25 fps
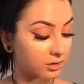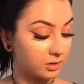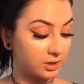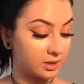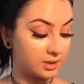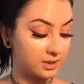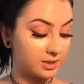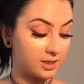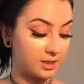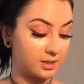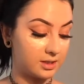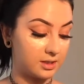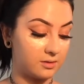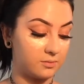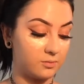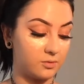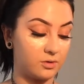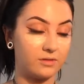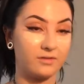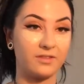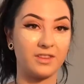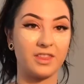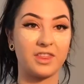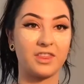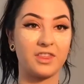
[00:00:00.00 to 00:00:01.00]
because this is
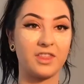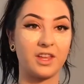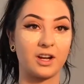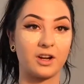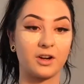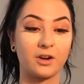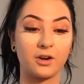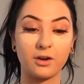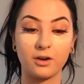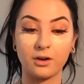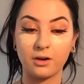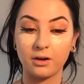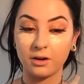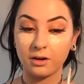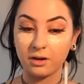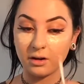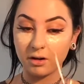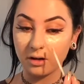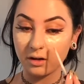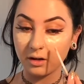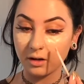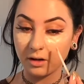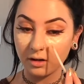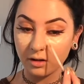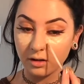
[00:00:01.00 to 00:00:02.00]
more of a thicker
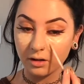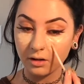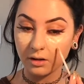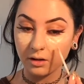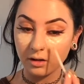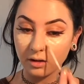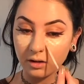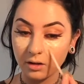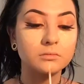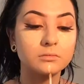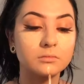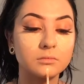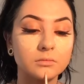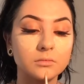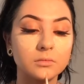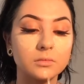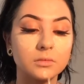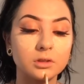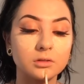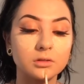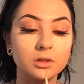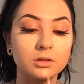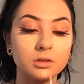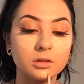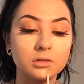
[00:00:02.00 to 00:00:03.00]

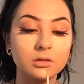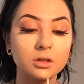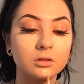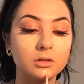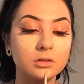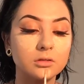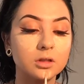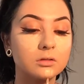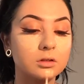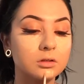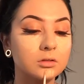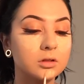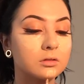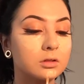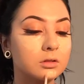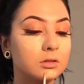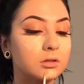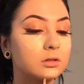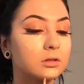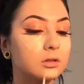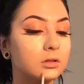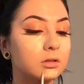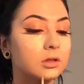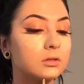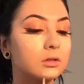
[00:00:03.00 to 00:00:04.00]
my chin.
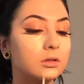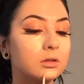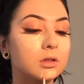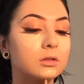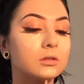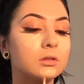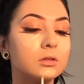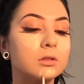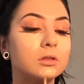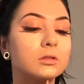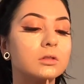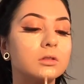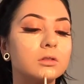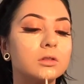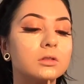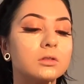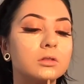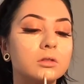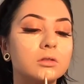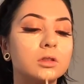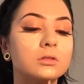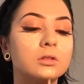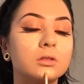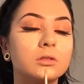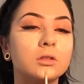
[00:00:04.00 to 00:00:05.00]

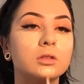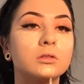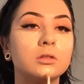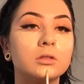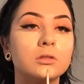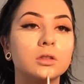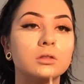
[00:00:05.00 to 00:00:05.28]
Oh,